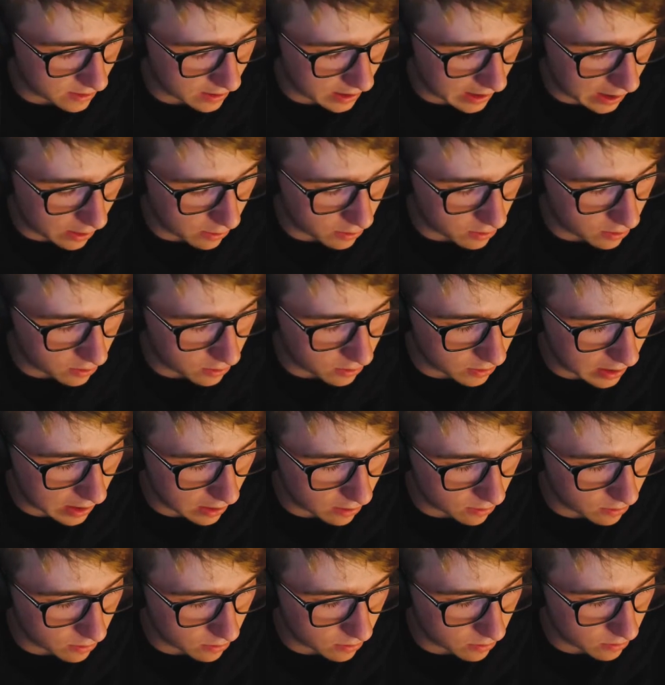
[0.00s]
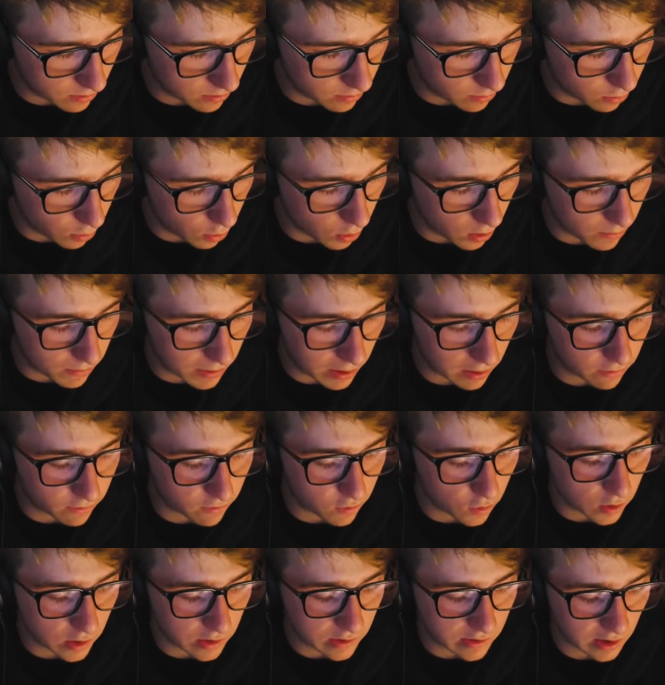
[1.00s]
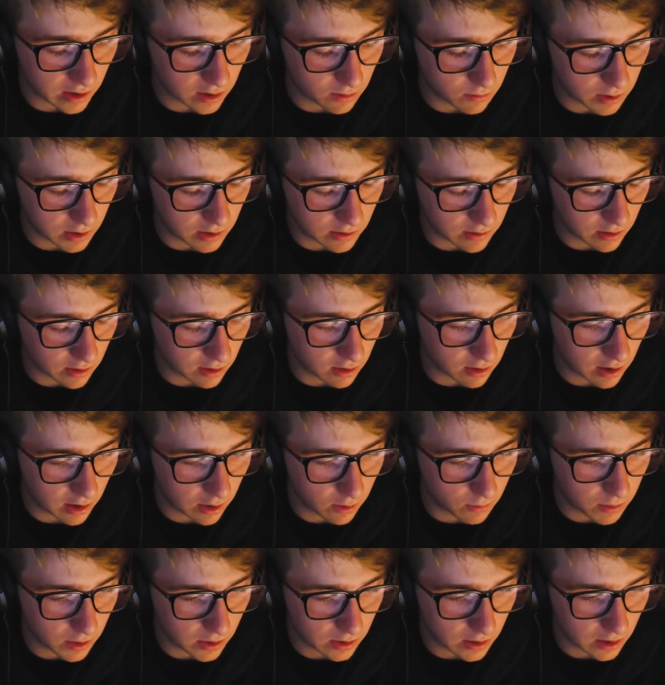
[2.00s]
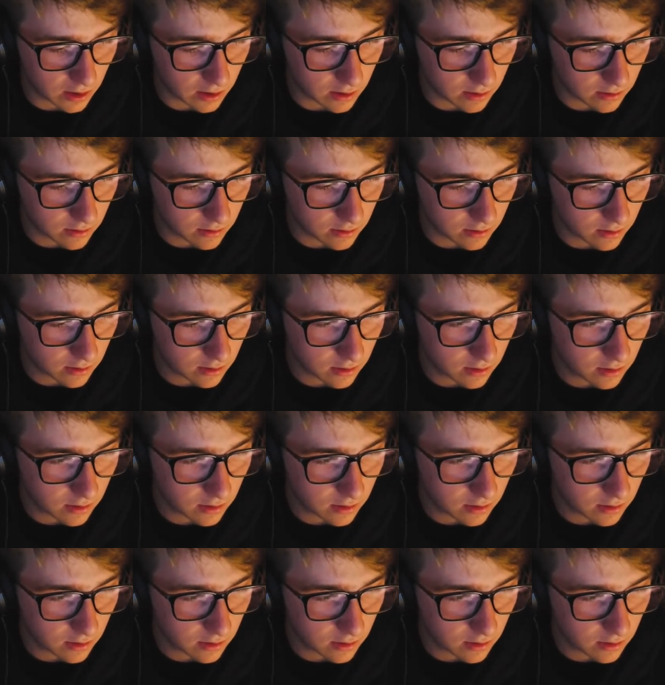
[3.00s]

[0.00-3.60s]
how long? About 40 centimeters. I don't know how big that is.